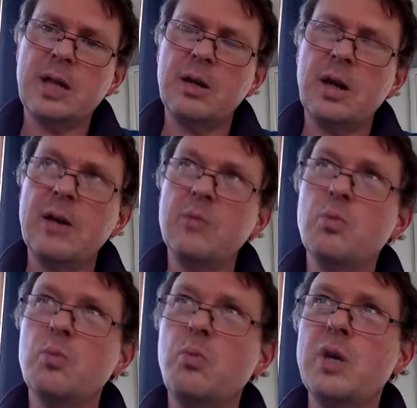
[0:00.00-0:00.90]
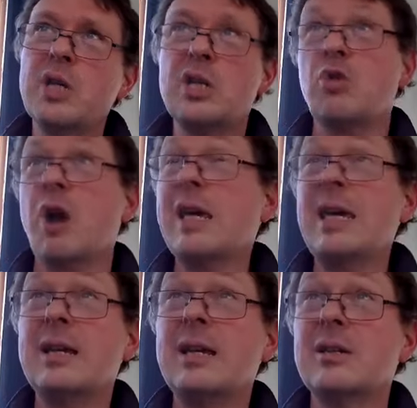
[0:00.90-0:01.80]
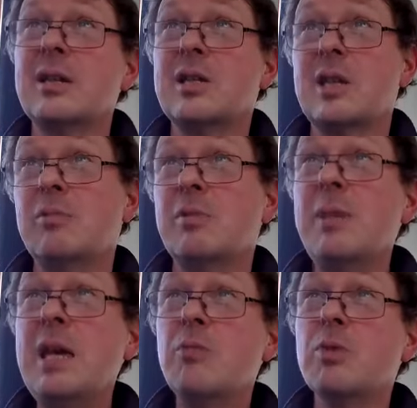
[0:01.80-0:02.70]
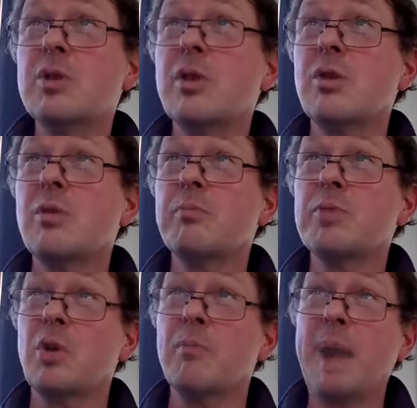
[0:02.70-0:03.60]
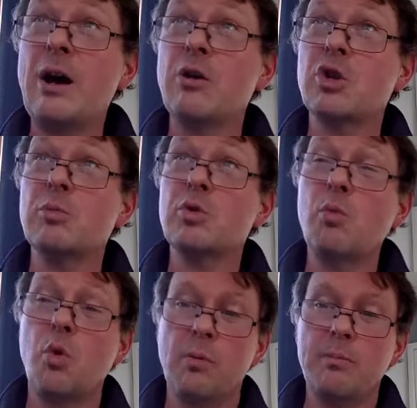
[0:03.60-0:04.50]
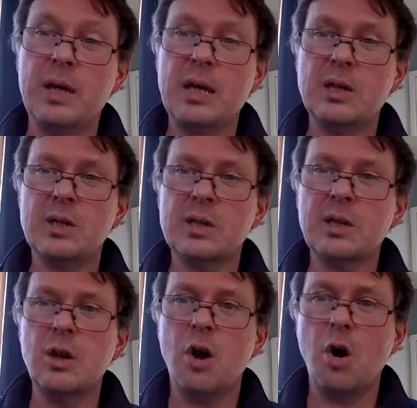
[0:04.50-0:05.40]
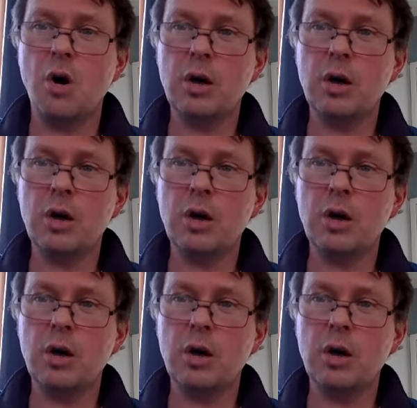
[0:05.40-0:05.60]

And what is striking, it seemed to me, was that the sort of boundary between war and peace is not